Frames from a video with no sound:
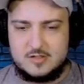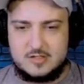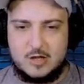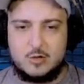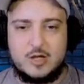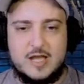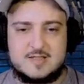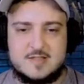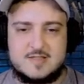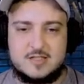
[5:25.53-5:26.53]
Now,
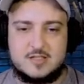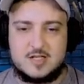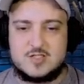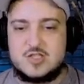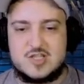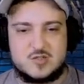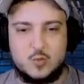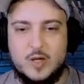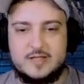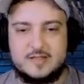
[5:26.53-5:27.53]
as I said, guys, you just
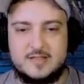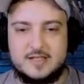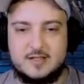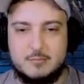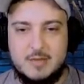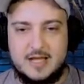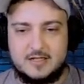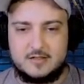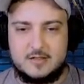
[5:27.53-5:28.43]
wait and they come back.